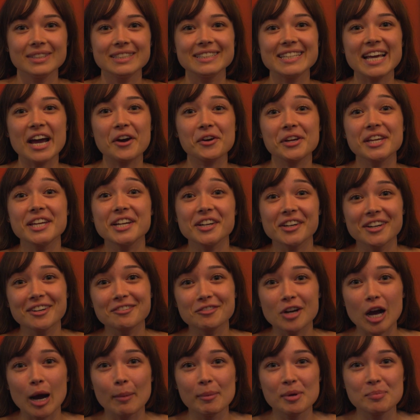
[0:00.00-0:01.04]
Now here at
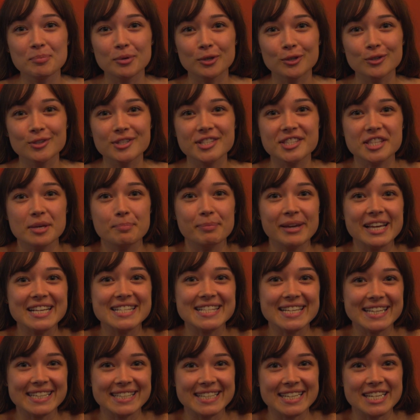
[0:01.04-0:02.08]
Ramen Bowls, the
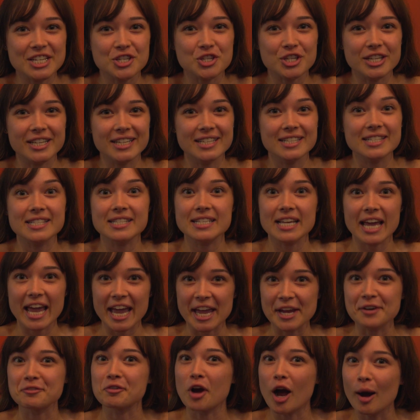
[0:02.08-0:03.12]
basic dish is
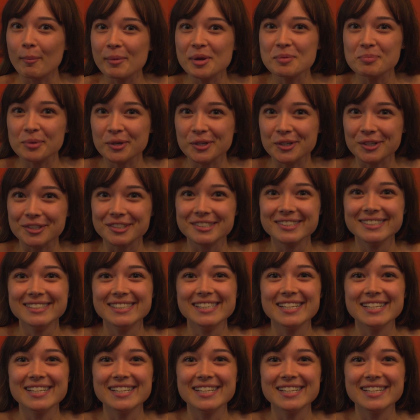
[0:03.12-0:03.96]
a ramen bowl.